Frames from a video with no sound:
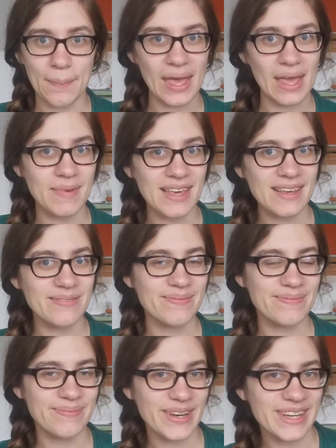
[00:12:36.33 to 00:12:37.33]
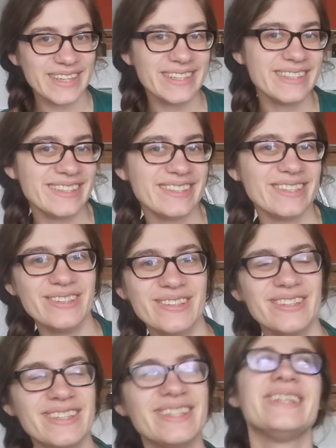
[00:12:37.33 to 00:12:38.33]
baby birds
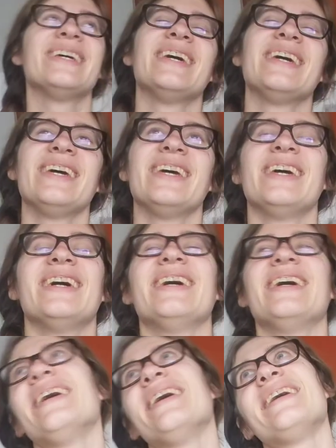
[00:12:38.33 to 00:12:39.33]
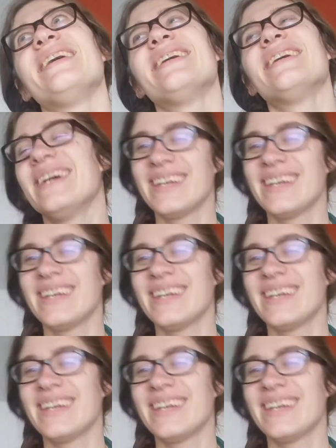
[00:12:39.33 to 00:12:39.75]
soon. Ah.